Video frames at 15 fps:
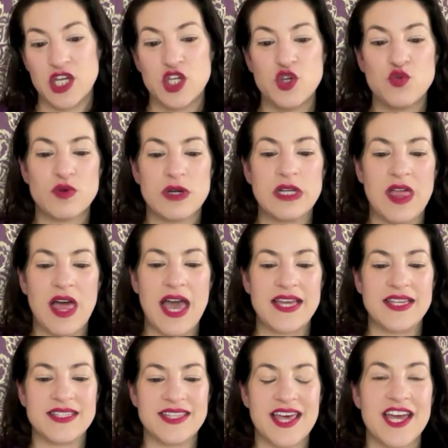you
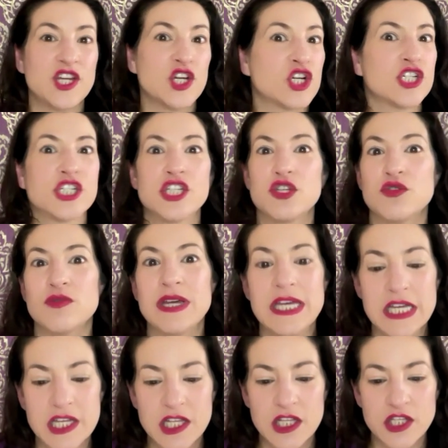realize that you're too
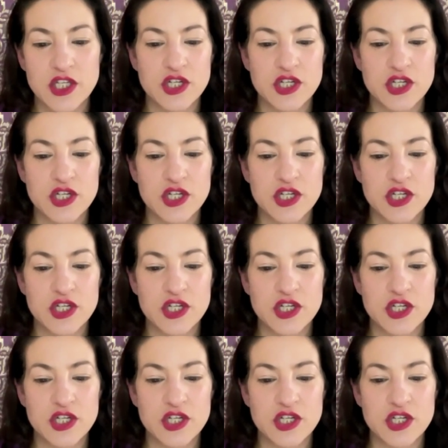ill,